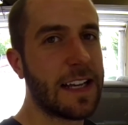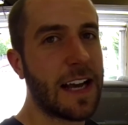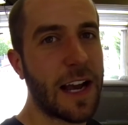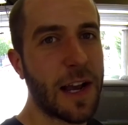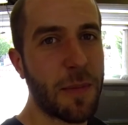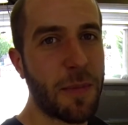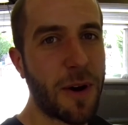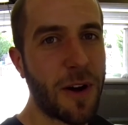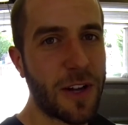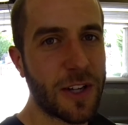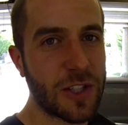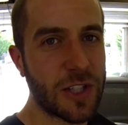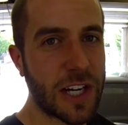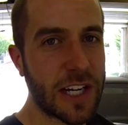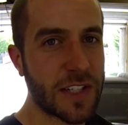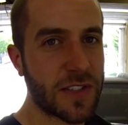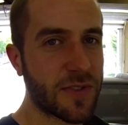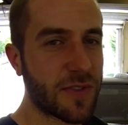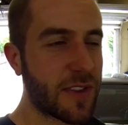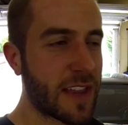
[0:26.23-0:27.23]
I
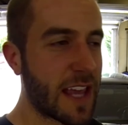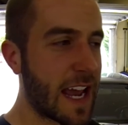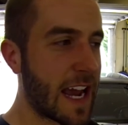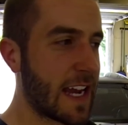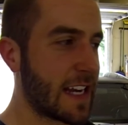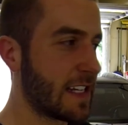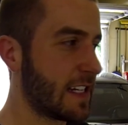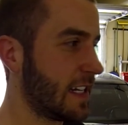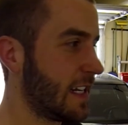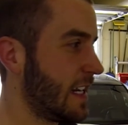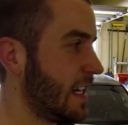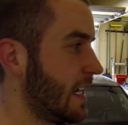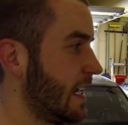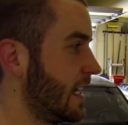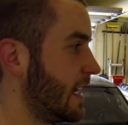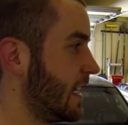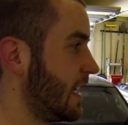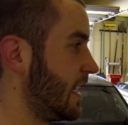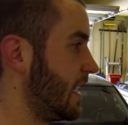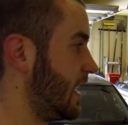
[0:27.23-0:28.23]
apologize for that.
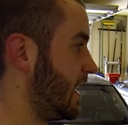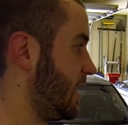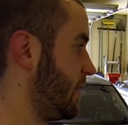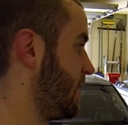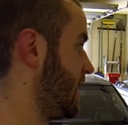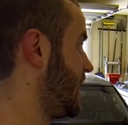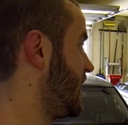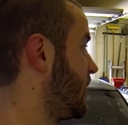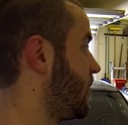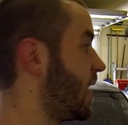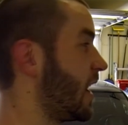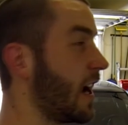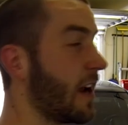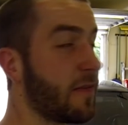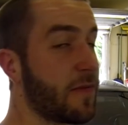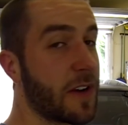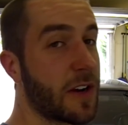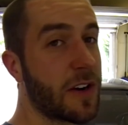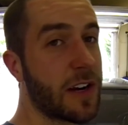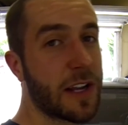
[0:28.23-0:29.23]
Anyway, I
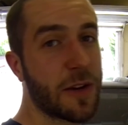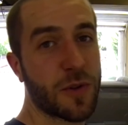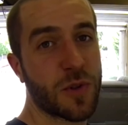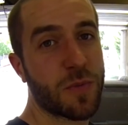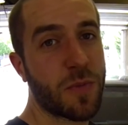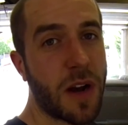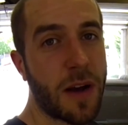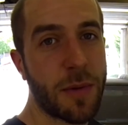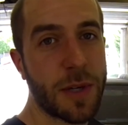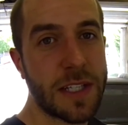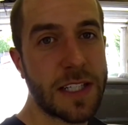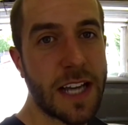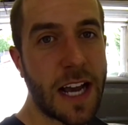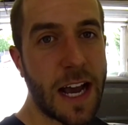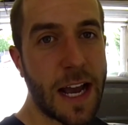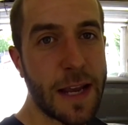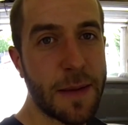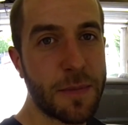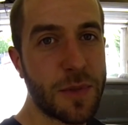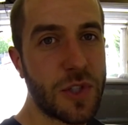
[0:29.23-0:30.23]
figured it was probably
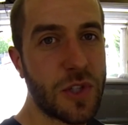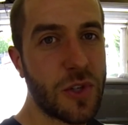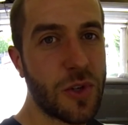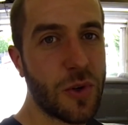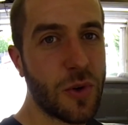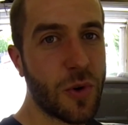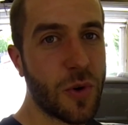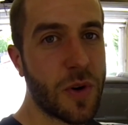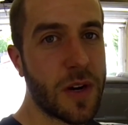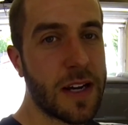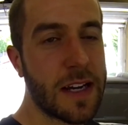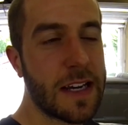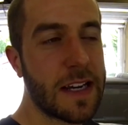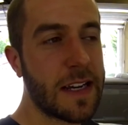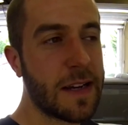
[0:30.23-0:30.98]
time to